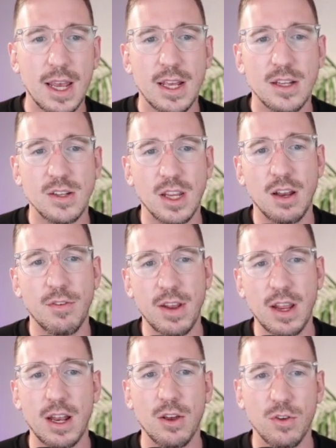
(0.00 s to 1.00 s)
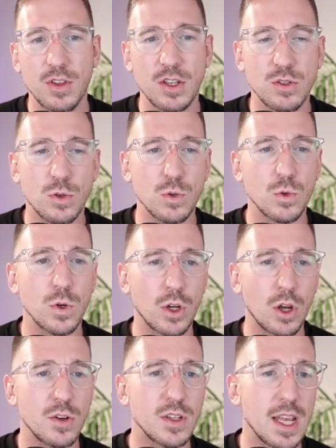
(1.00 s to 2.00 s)
So again, if I click on this tool and
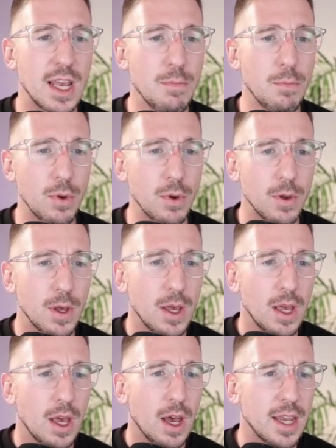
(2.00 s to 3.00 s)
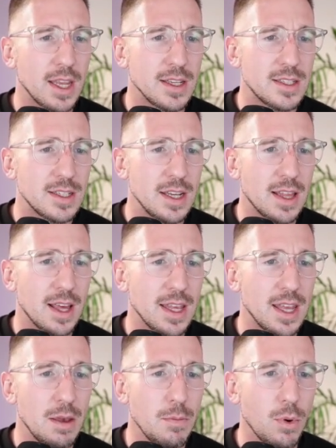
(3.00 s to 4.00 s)
go to the input, I can see that the
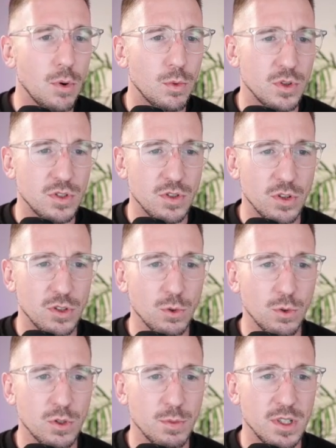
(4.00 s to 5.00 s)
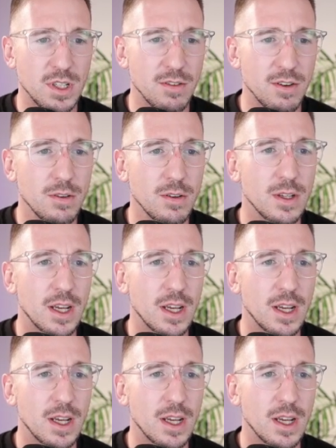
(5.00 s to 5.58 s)
input was the source material.